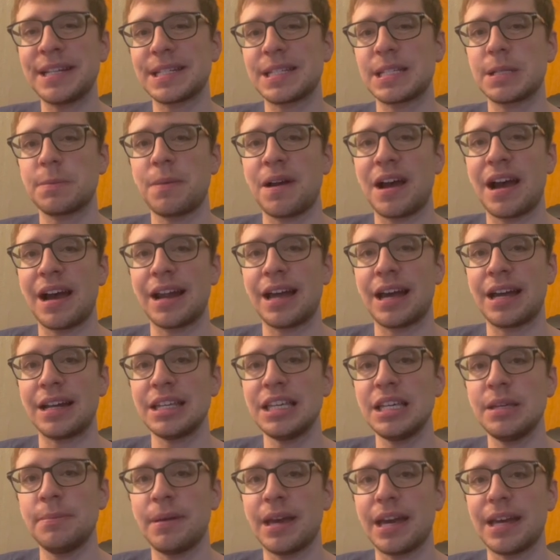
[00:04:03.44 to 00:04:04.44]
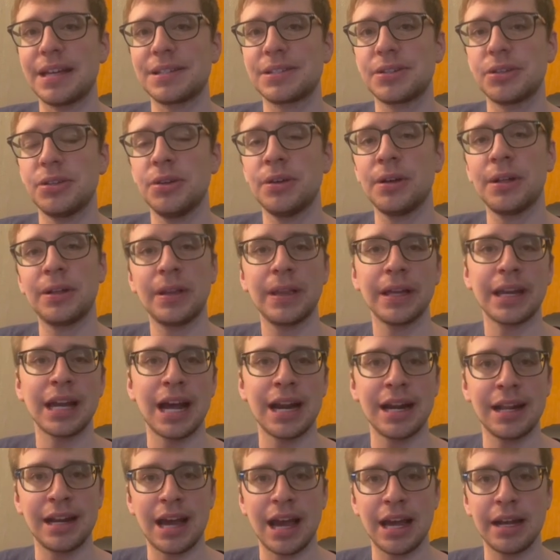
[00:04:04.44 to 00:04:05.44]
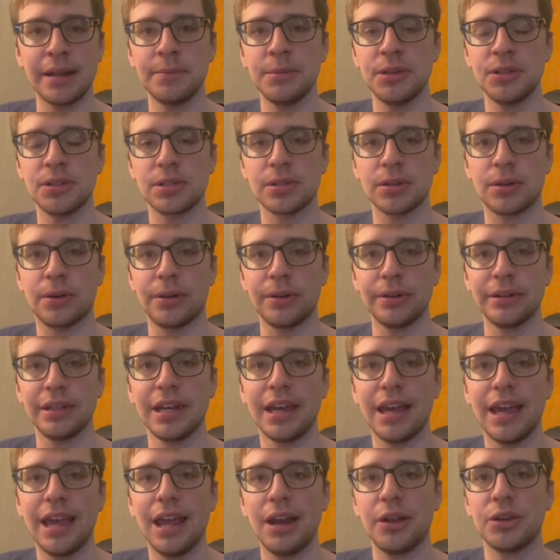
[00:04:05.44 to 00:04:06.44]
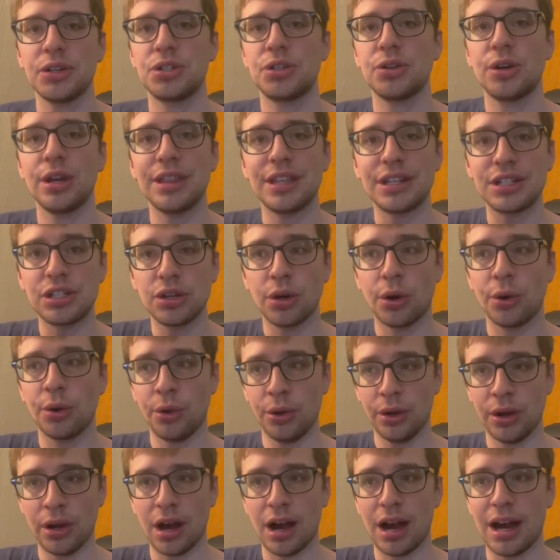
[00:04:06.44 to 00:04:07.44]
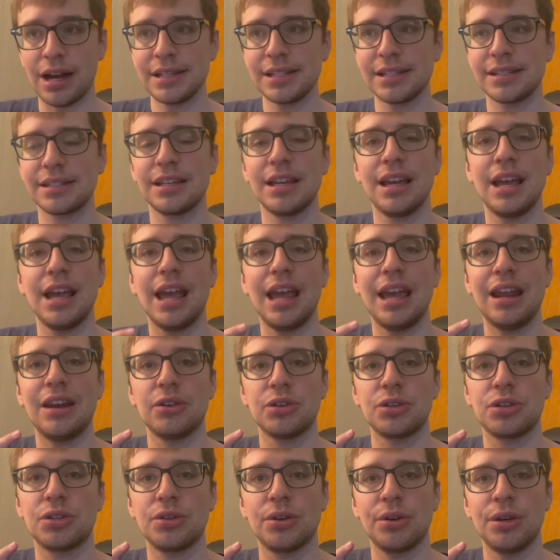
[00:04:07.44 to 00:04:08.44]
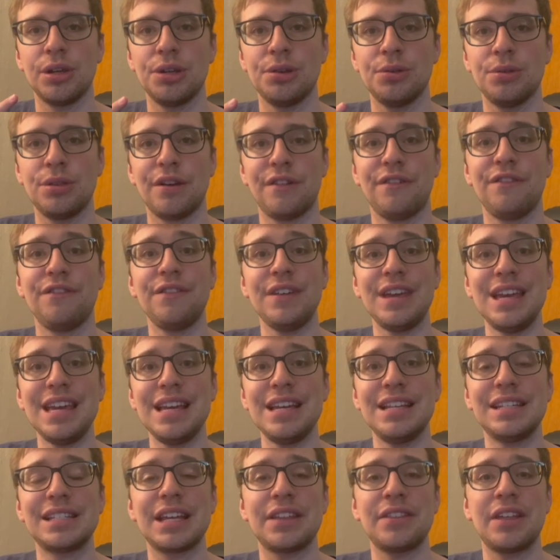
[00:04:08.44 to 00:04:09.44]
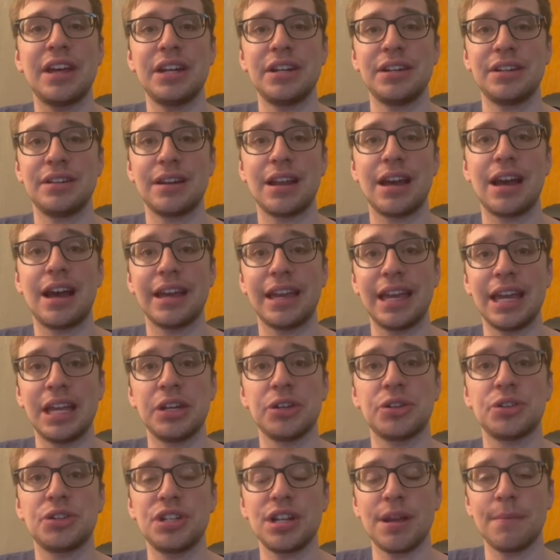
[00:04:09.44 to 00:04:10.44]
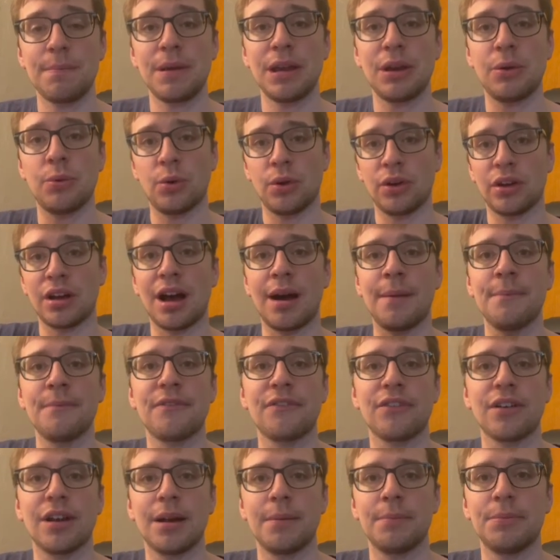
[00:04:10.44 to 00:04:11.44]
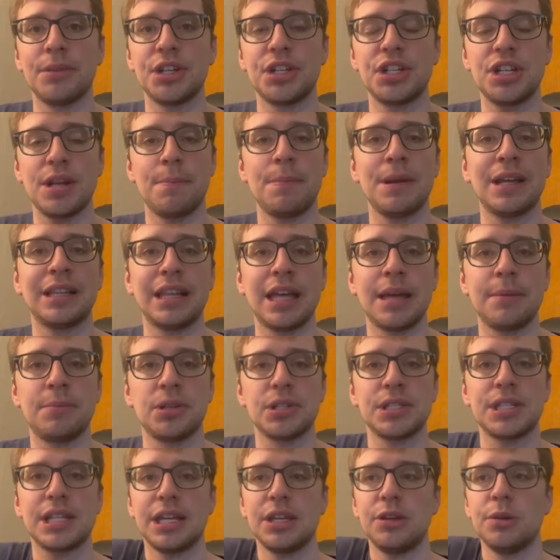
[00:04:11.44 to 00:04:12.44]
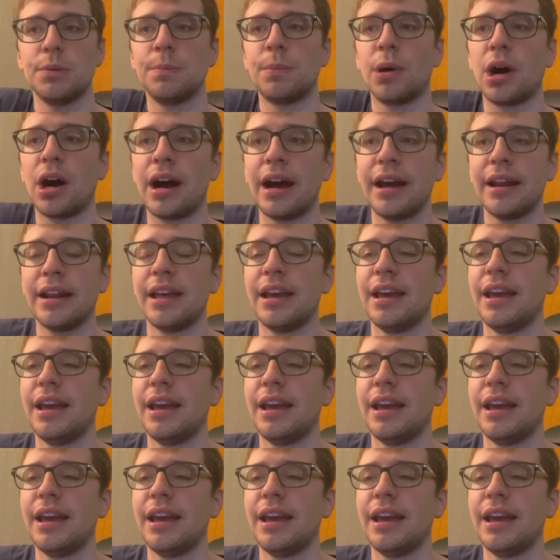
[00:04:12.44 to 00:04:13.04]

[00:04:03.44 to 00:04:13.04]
spot on eBay. So you can click on an item you sold. It'll show you the total cost. It'll show you the fees. And then again, your shipping will come from the shipping labels that you bought.